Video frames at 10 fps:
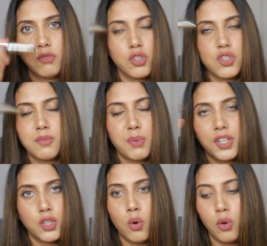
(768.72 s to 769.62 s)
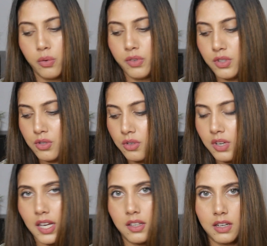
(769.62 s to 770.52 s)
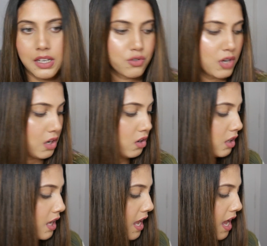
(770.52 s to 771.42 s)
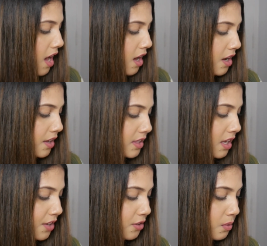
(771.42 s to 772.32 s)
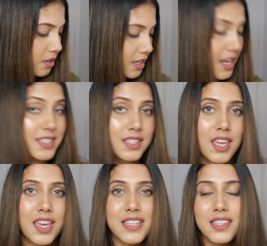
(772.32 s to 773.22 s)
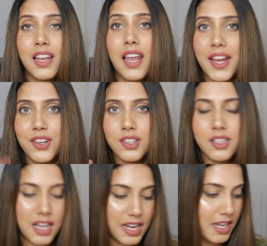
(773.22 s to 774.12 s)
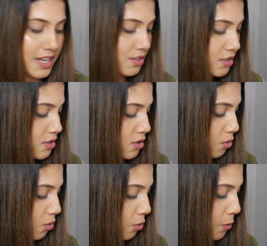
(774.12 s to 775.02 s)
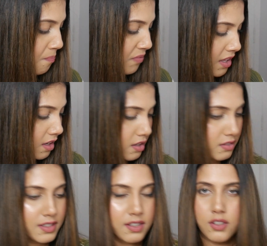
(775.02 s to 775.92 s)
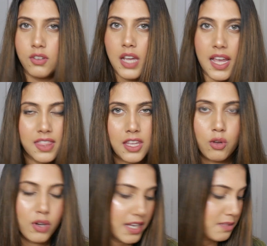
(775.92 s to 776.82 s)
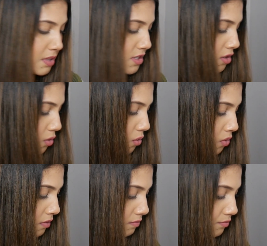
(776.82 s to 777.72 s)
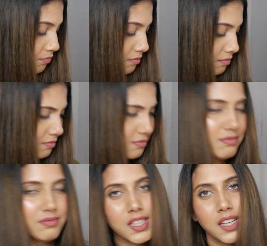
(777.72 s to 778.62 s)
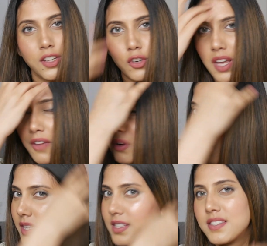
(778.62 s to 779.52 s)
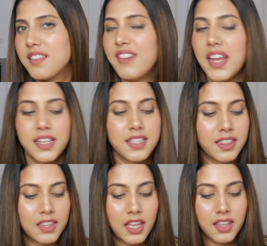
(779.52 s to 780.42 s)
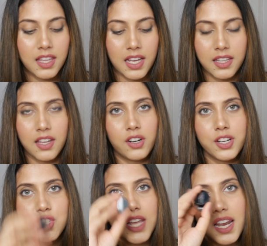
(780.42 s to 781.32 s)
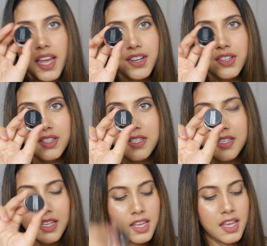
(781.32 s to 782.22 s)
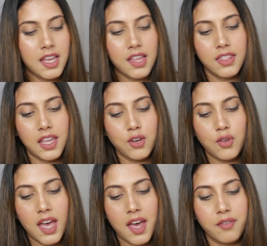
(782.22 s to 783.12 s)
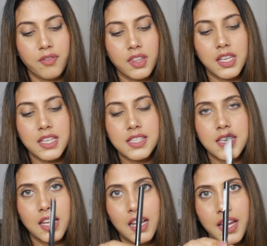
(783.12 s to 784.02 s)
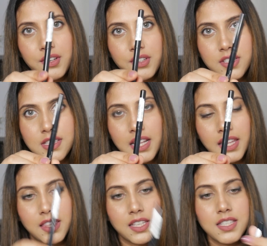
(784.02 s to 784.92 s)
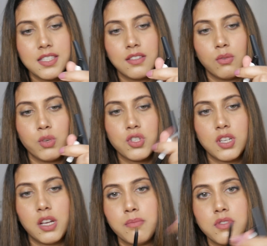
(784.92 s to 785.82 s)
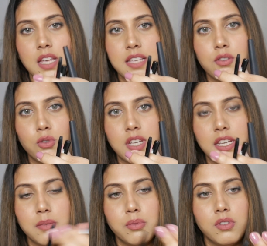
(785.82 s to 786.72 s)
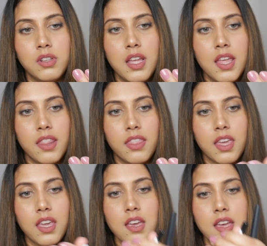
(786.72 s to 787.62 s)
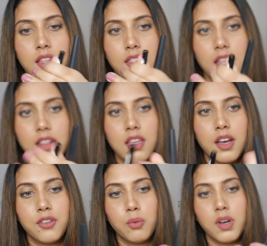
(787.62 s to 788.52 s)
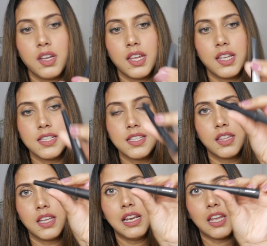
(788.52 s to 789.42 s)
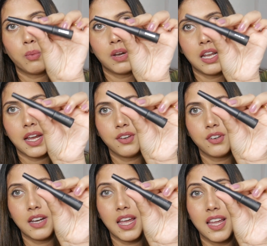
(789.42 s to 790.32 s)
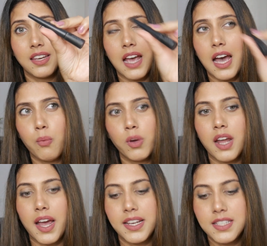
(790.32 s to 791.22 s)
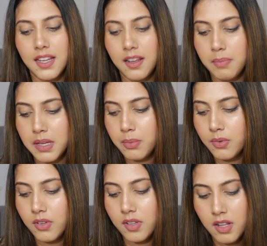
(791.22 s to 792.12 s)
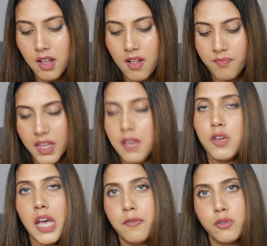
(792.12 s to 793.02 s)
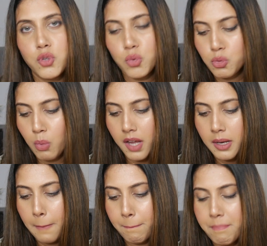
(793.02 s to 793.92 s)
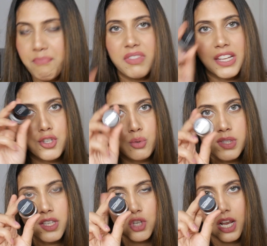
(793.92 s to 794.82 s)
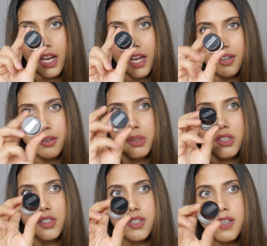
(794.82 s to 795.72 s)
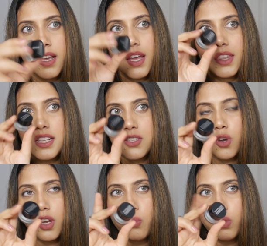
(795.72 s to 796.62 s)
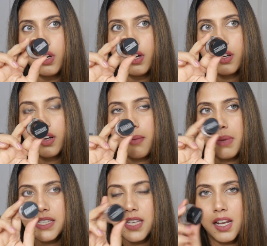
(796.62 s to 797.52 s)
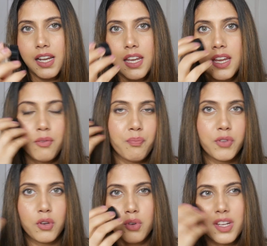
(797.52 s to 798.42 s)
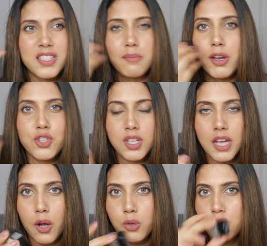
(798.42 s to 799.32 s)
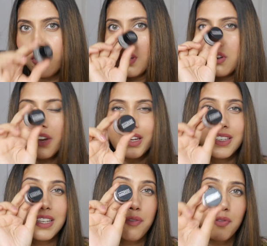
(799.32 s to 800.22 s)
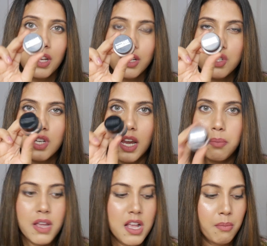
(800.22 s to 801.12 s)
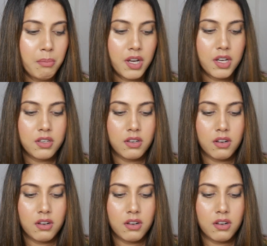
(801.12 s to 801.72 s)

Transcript: just spread it all over to create a glittery look. The next thing is the eyeliner. So I think you guys must know, everyone's vanity thing, that there are gel liners. Then you have stick liners like this, which comes as a rotatable thing. Then the other one is the liquid liner, and what I tell people, if you have to choose one, then choose the gel liner, because this you can work amazingly, you can smudge it out, or you can create a definite shape. But